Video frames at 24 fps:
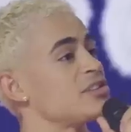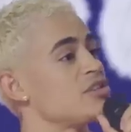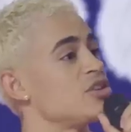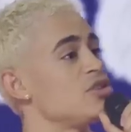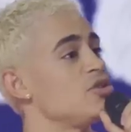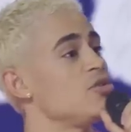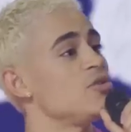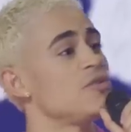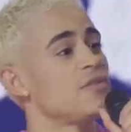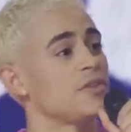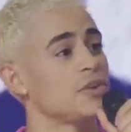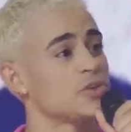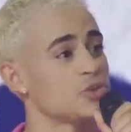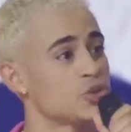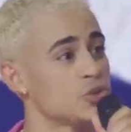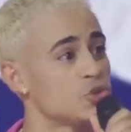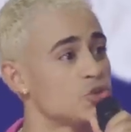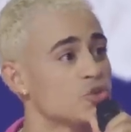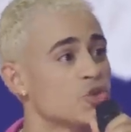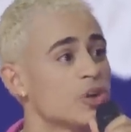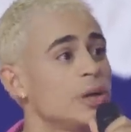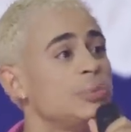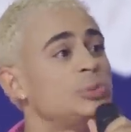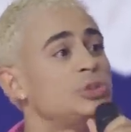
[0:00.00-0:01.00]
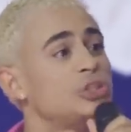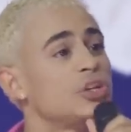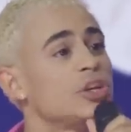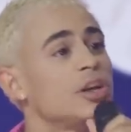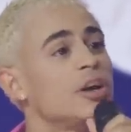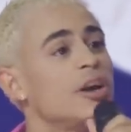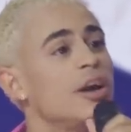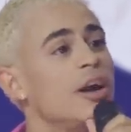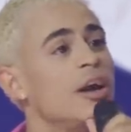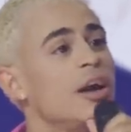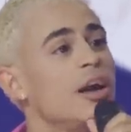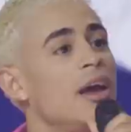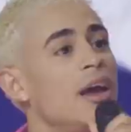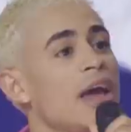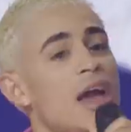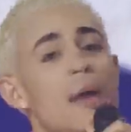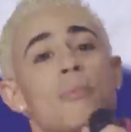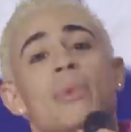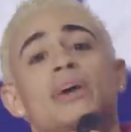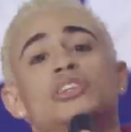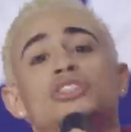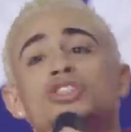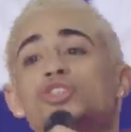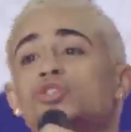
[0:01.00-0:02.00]
missed the YouVersion scripture,
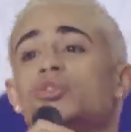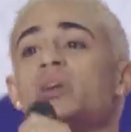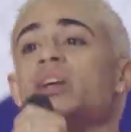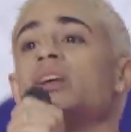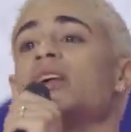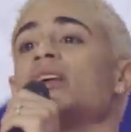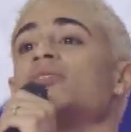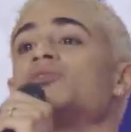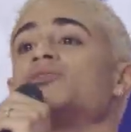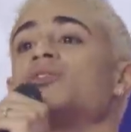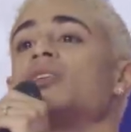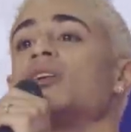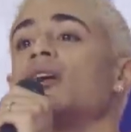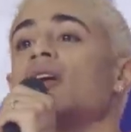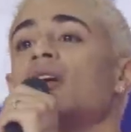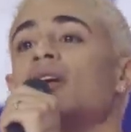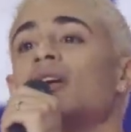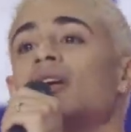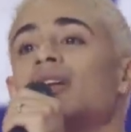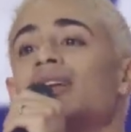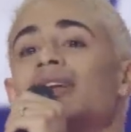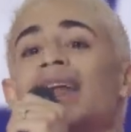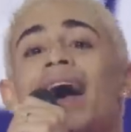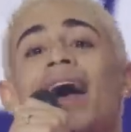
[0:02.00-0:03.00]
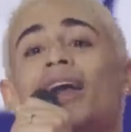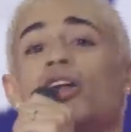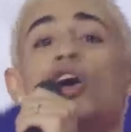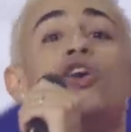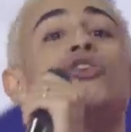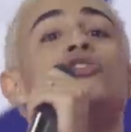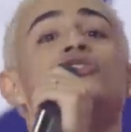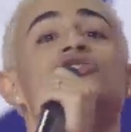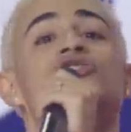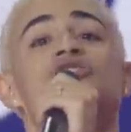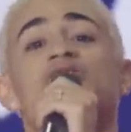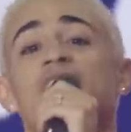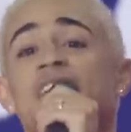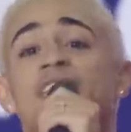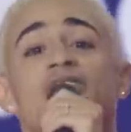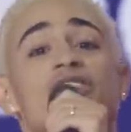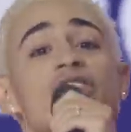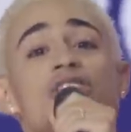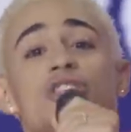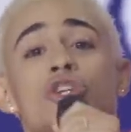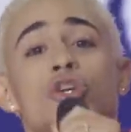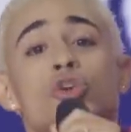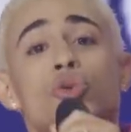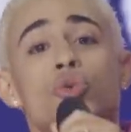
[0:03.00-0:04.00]
and my streak is
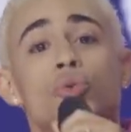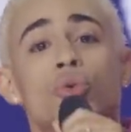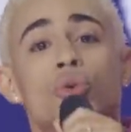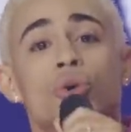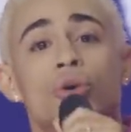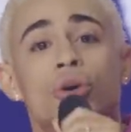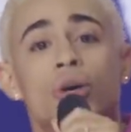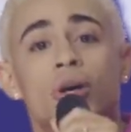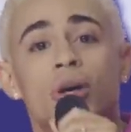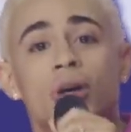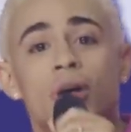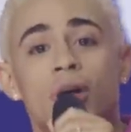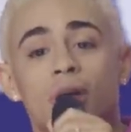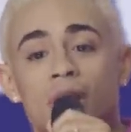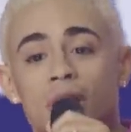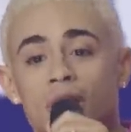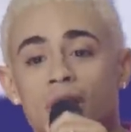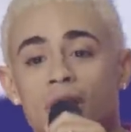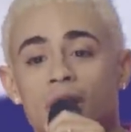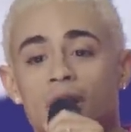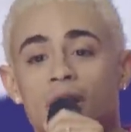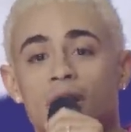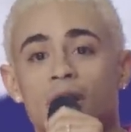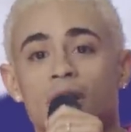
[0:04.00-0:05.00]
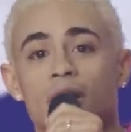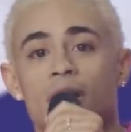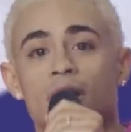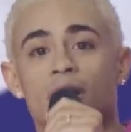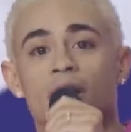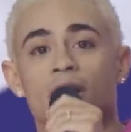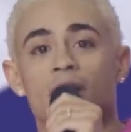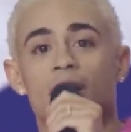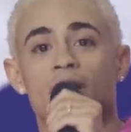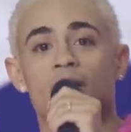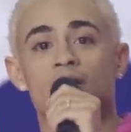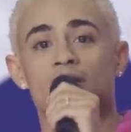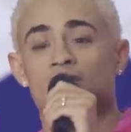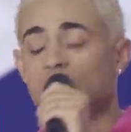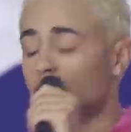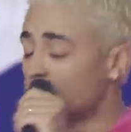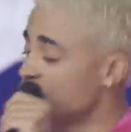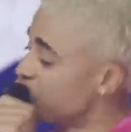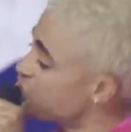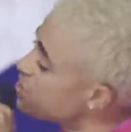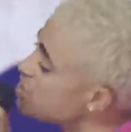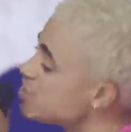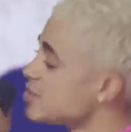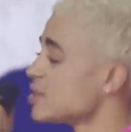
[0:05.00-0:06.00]
962.
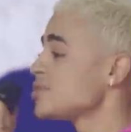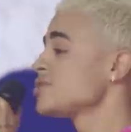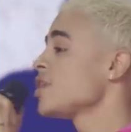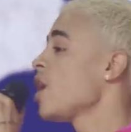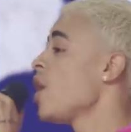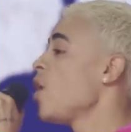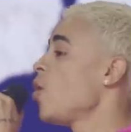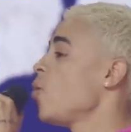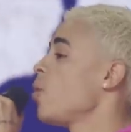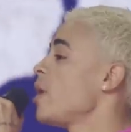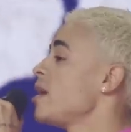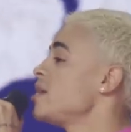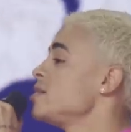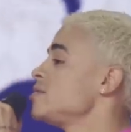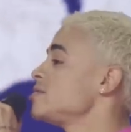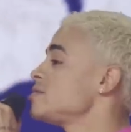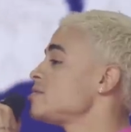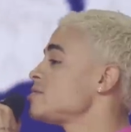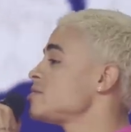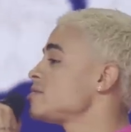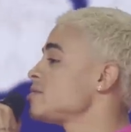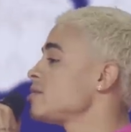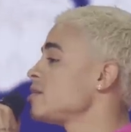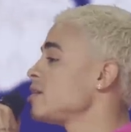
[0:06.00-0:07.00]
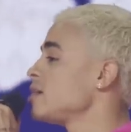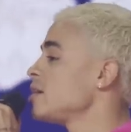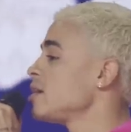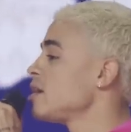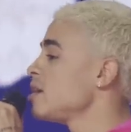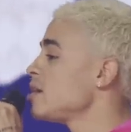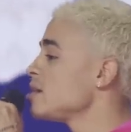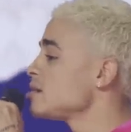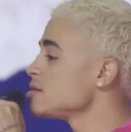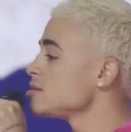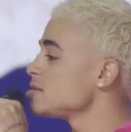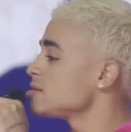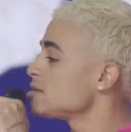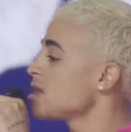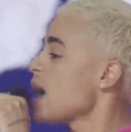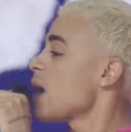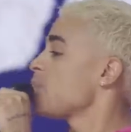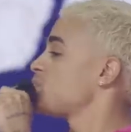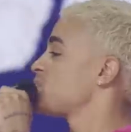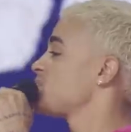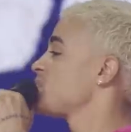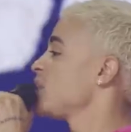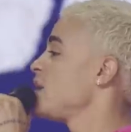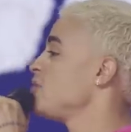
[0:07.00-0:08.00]
So Jesus always
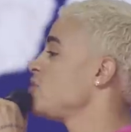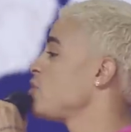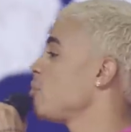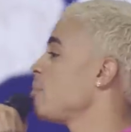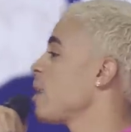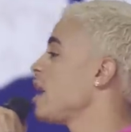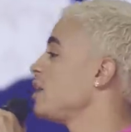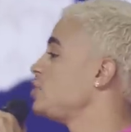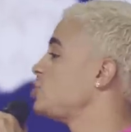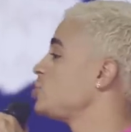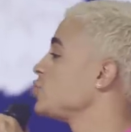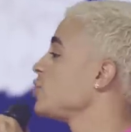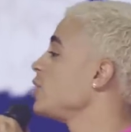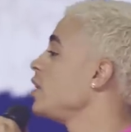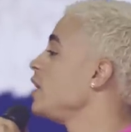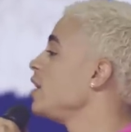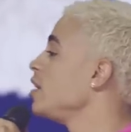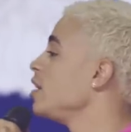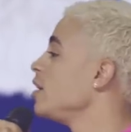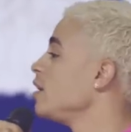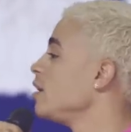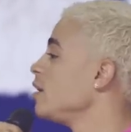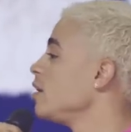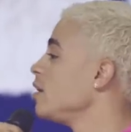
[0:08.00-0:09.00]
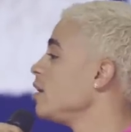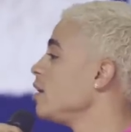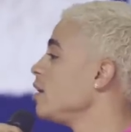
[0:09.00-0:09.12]
stops under my tree.